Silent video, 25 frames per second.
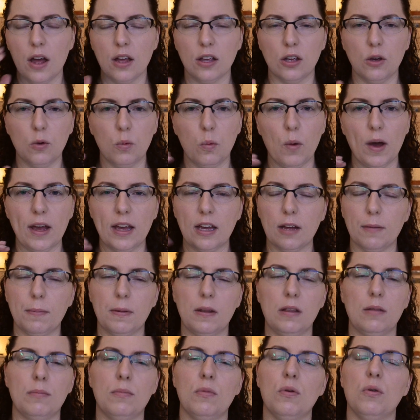you wake up
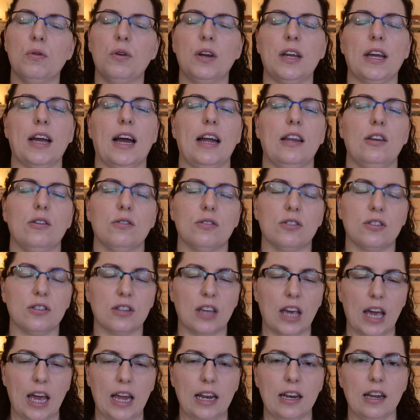in the morning and your
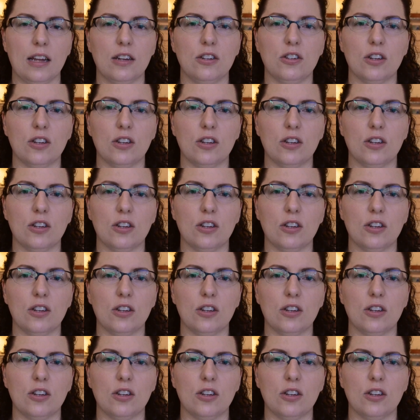skin